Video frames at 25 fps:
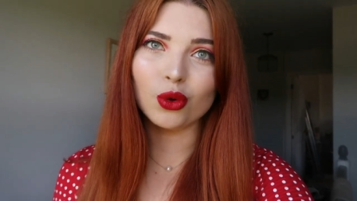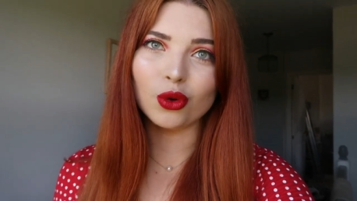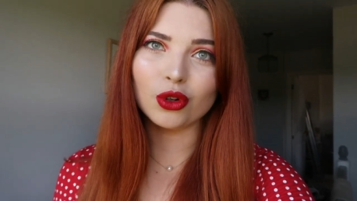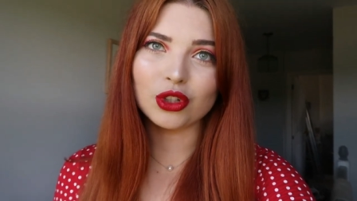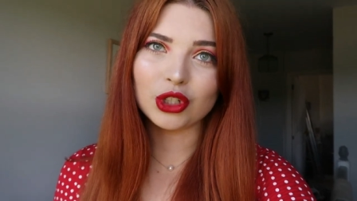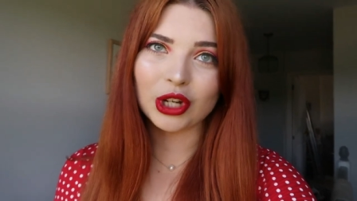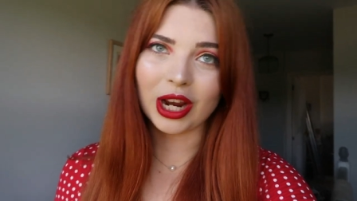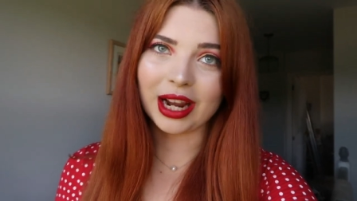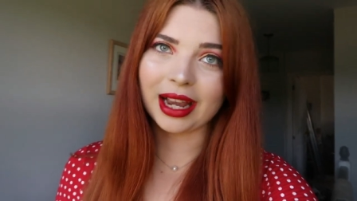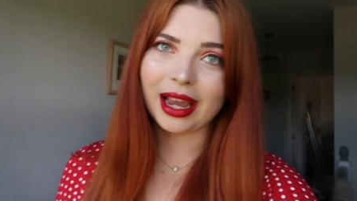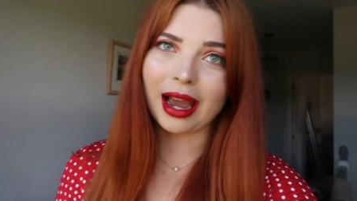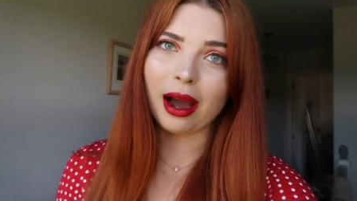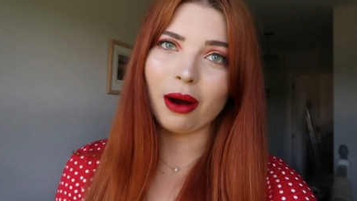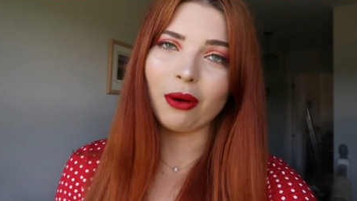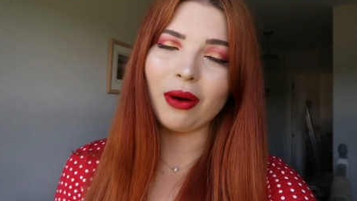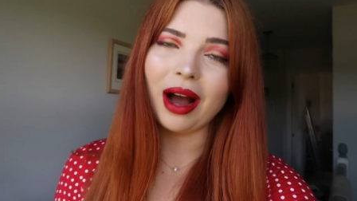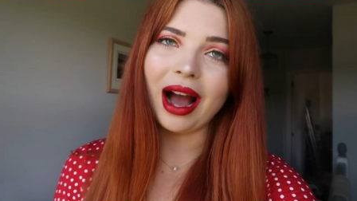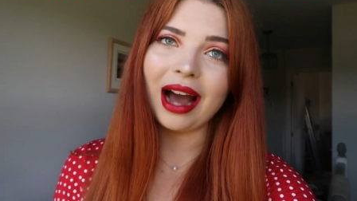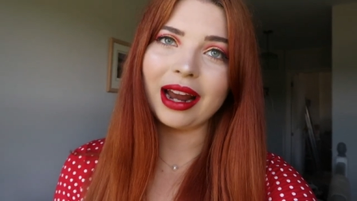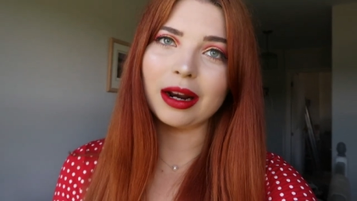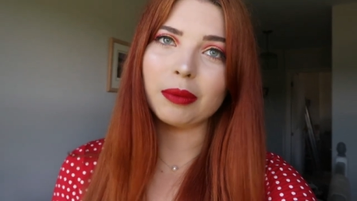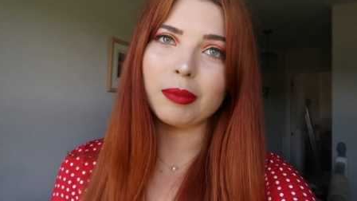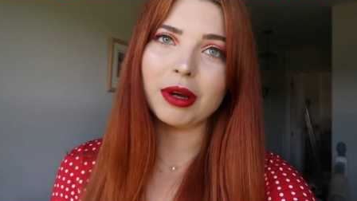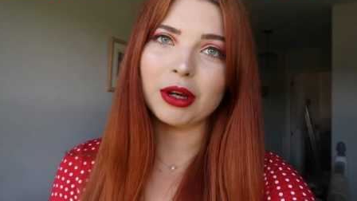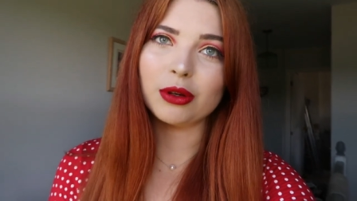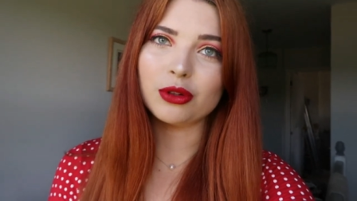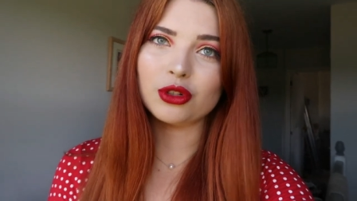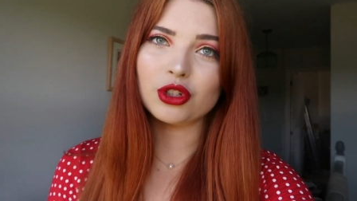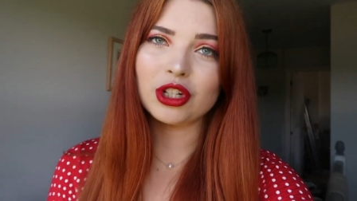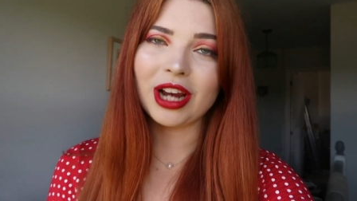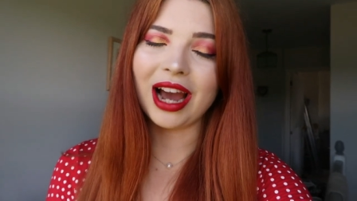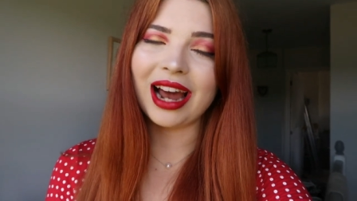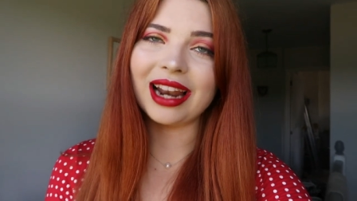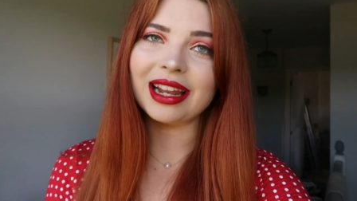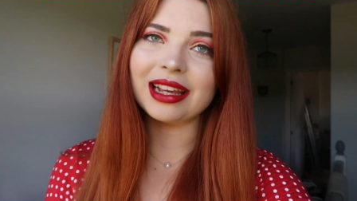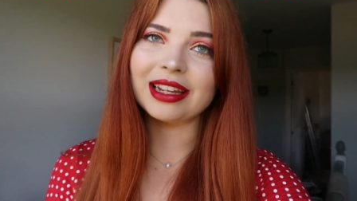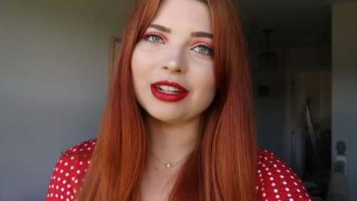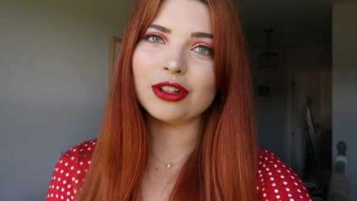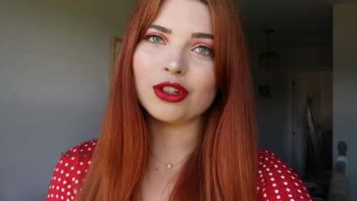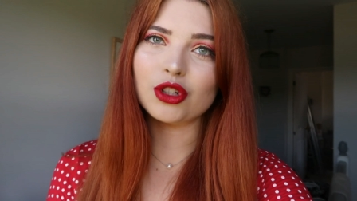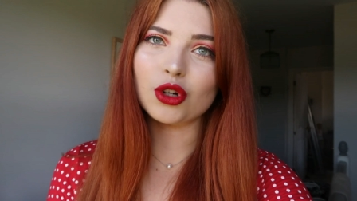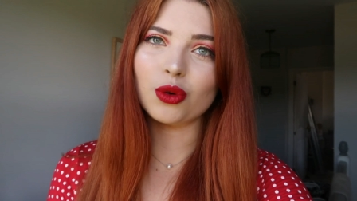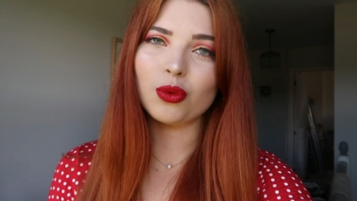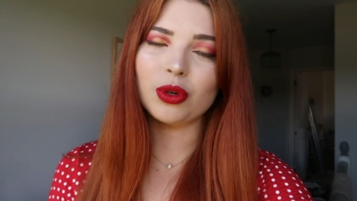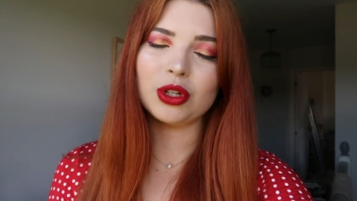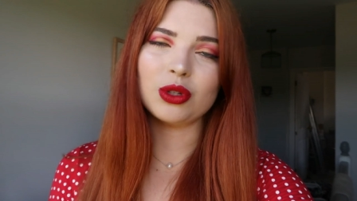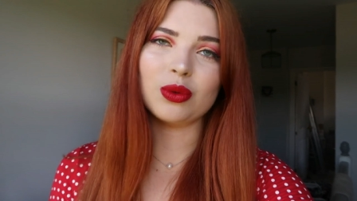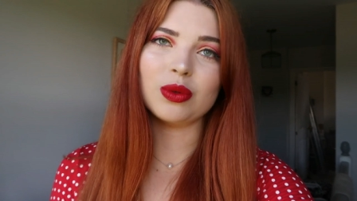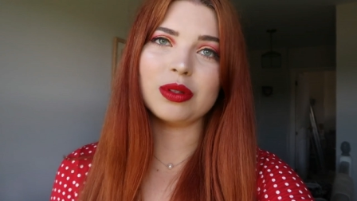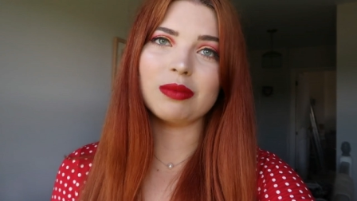or check out Annabelle's challenge,
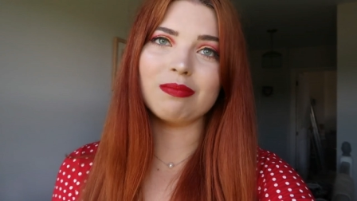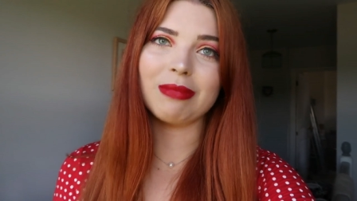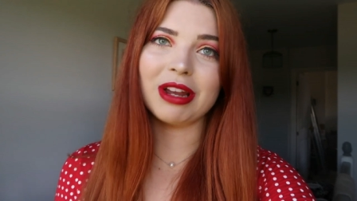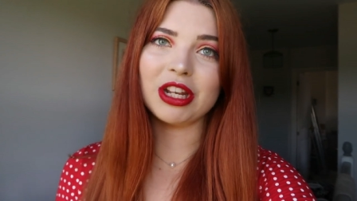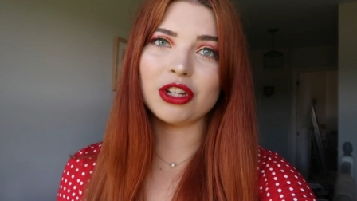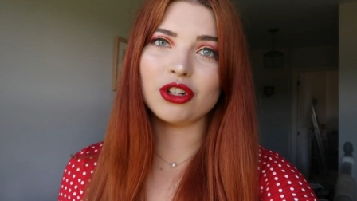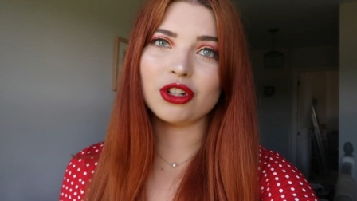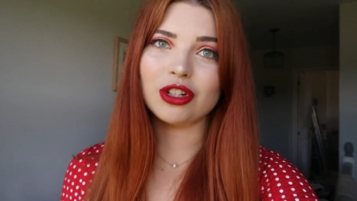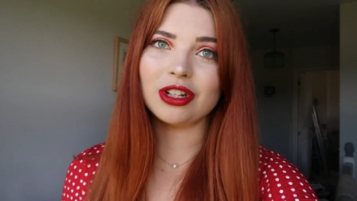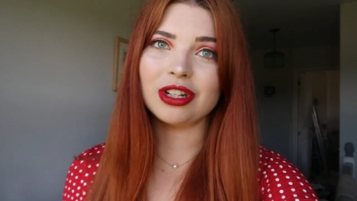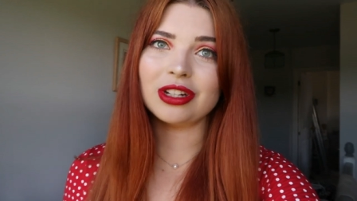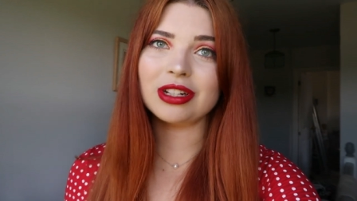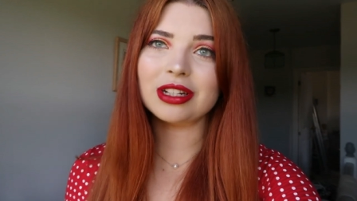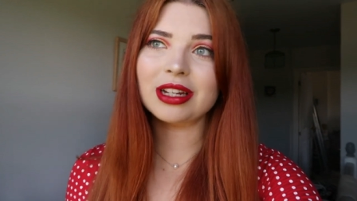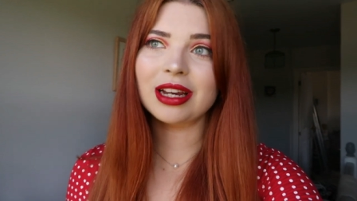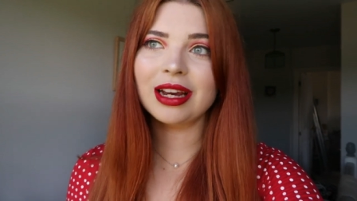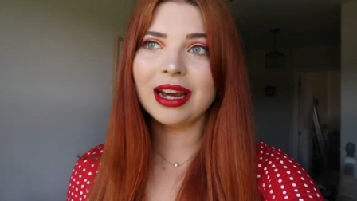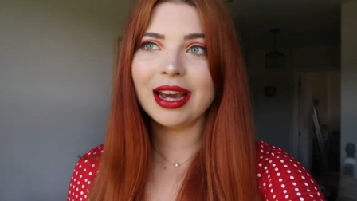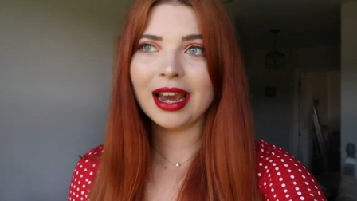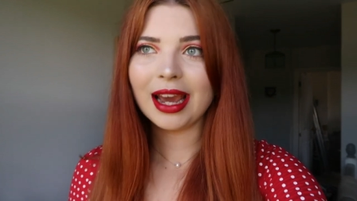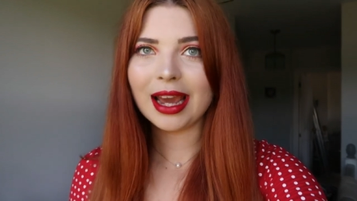which was mentioned